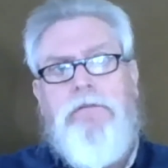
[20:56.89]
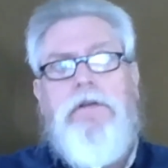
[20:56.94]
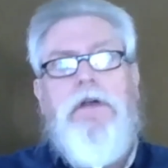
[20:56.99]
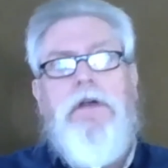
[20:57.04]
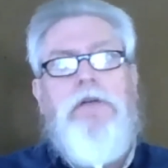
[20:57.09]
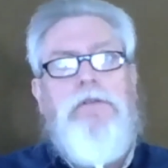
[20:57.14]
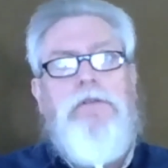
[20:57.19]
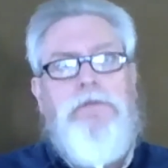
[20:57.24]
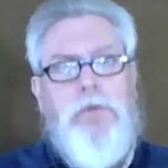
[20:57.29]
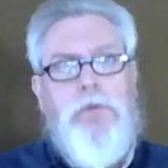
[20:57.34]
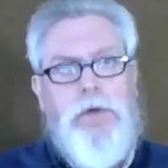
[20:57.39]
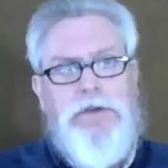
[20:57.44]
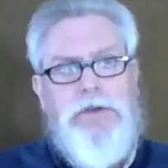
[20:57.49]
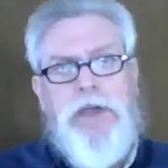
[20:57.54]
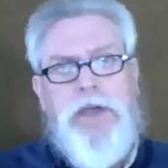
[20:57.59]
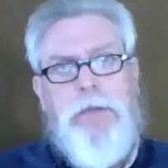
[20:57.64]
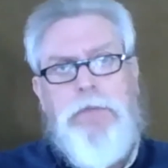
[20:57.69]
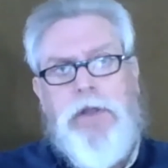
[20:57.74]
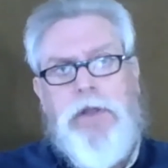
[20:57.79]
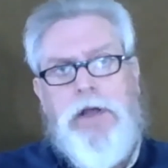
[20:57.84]
for
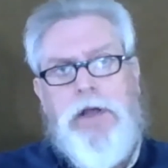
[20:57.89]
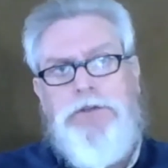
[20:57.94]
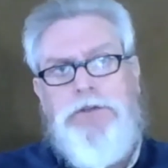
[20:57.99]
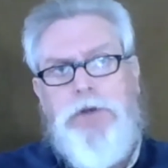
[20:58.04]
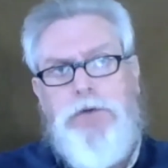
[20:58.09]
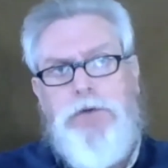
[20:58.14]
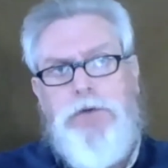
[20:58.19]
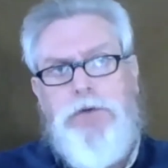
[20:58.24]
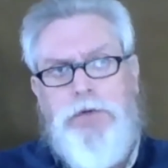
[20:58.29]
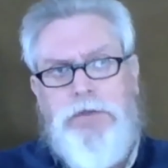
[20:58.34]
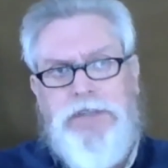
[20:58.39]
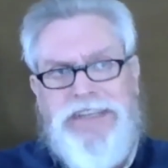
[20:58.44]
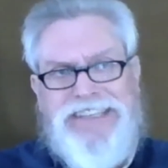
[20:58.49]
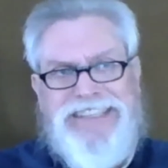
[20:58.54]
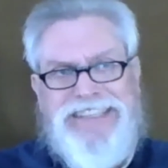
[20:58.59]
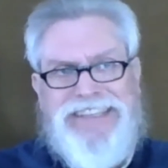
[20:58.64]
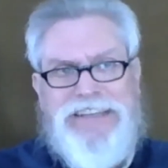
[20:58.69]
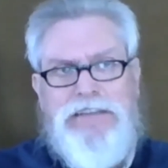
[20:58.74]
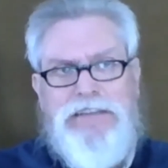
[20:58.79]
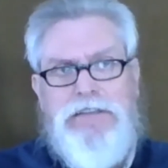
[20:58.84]
example, our social
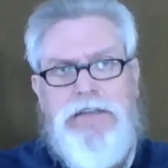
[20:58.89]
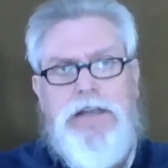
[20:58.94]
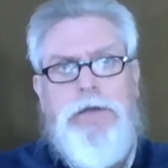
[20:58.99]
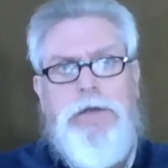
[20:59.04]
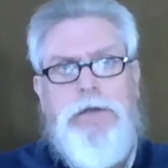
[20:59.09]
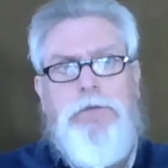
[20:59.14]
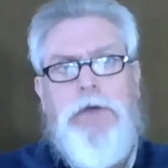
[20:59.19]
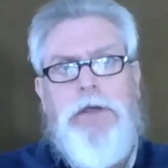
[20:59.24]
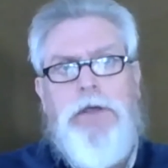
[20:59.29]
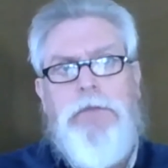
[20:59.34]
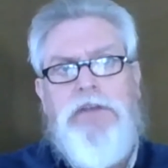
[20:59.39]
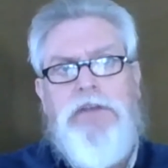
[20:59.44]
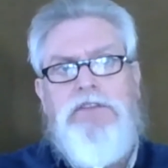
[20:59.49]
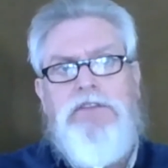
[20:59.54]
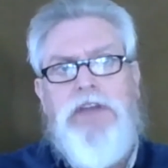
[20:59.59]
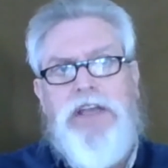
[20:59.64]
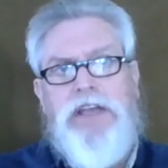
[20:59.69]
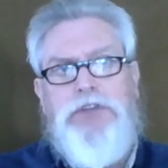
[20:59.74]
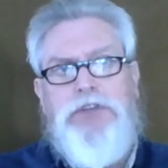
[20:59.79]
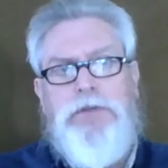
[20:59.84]
distancing
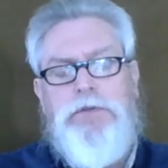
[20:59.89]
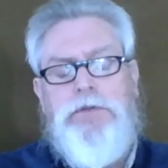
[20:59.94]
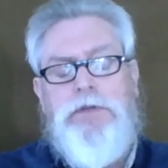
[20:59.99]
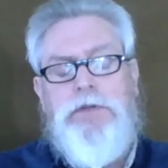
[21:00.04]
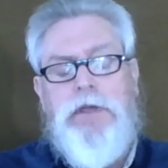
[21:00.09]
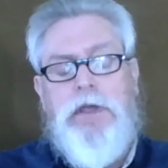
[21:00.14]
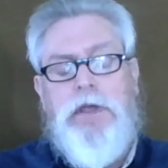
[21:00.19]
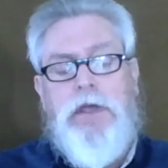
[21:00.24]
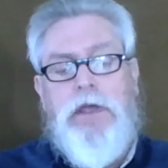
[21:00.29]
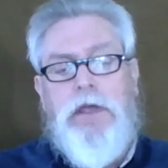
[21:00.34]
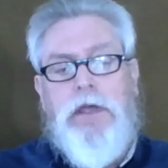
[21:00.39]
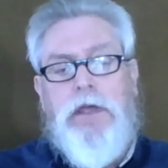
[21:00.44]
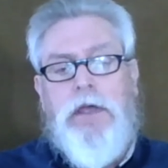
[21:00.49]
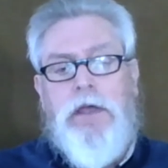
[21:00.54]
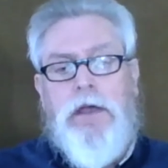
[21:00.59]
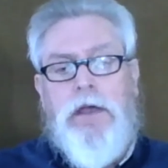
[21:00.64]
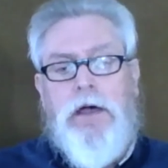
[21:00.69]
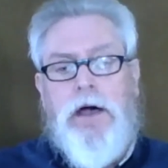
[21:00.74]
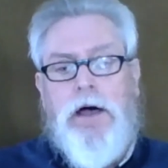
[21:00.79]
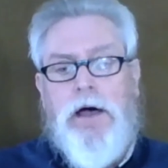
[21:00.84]
recommendations,
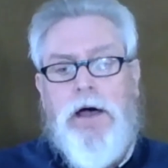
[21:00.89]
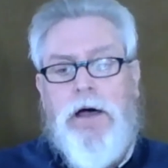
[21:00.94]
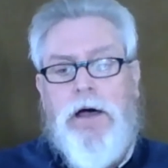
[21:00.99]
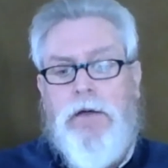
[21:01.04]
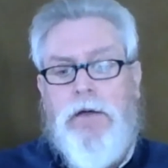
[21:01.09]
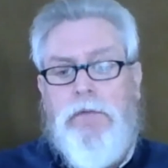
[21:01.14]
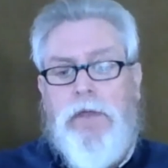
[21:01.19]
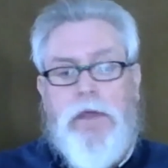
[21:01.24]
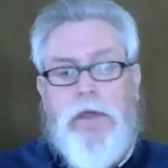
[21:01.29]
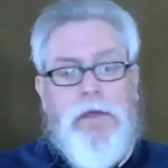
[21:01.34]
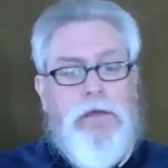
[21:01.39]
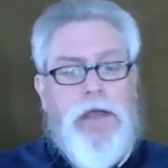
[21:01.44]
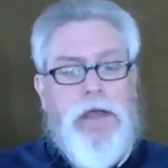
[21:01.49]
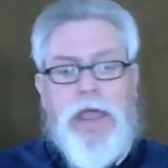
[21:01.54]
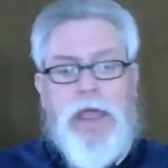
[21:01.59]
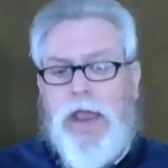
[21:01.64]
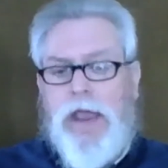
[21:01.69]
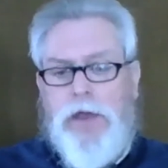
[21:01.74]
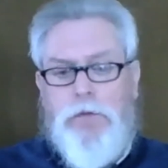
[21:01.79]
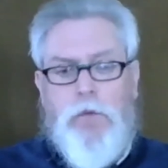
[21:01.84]

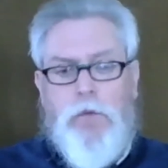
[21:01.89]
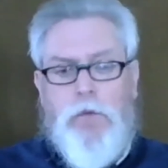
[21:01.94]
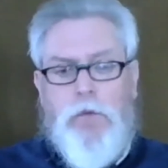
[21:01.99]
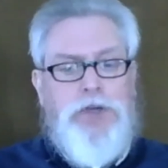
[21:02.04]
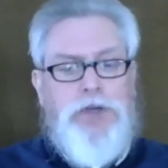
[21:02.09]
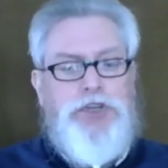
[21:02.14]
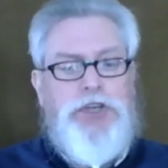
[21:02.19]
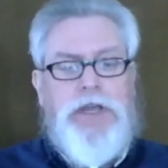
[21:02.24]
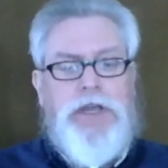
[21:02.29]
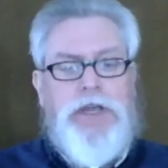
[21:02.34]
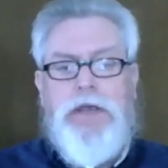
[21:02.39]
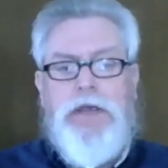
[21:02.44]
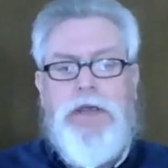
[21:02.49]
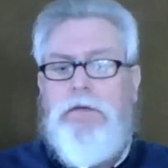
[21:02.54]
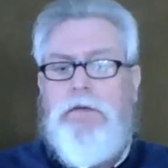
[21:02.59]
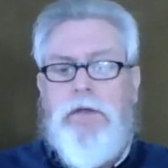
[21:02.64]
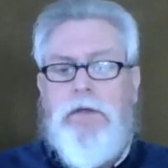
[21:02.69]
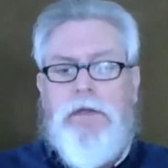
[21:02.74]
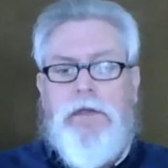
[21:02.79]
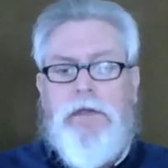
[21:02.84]
hand washing,
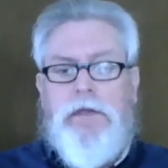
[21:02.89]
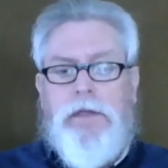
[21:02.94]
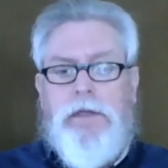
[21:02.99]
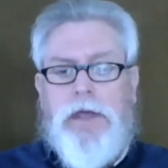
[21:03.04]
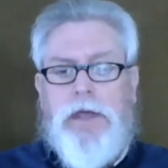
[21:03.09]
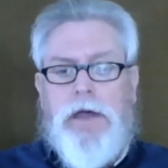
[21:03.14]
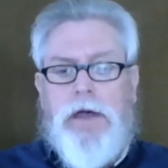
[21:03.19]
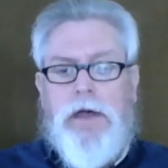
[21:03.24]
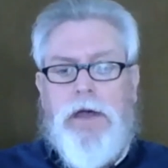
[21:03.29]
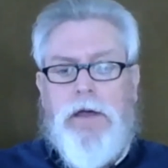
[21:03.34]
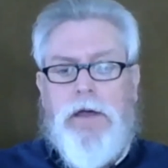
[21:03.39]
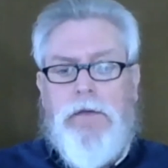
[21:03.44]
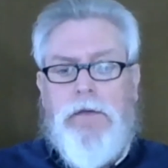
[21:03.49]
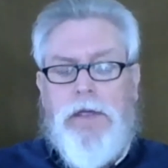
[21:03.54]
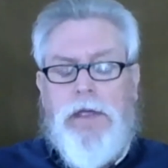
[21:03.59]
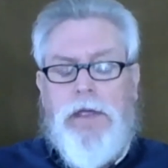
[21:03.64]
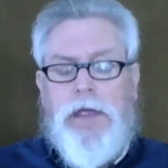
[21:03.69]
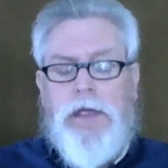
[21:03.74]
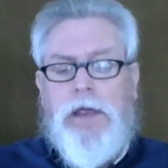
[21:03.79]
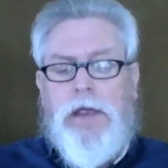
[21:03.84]

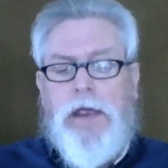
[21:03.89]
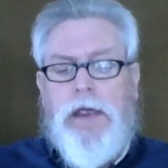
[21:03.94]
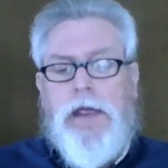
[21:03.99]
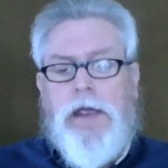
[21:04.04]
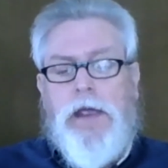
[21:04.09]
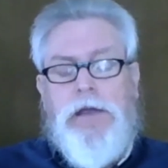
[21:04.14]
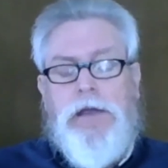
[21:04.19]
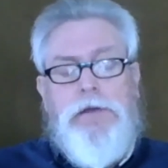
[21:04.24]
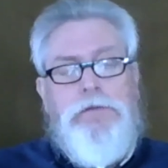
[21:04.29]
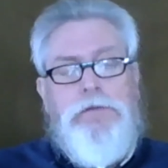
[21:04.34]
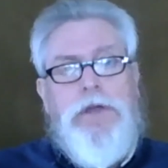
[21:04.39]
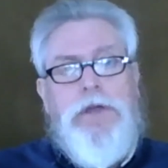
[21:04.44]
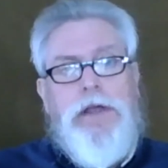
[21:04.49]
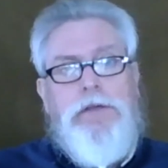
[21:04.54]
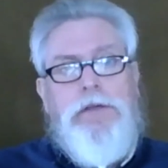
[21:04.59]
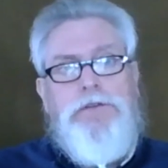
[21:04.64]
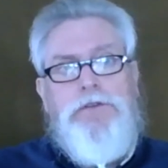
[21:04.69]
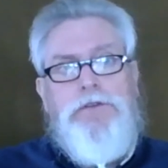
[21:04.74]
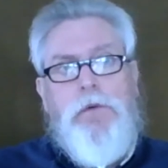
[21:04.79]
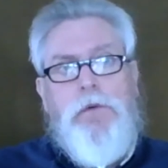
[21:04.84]
and
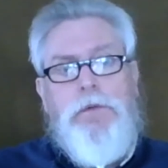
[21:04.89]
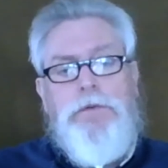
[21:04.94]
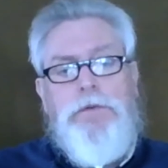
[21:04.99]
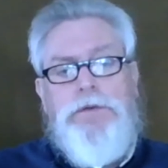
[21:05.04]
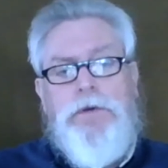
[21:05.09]
so on and so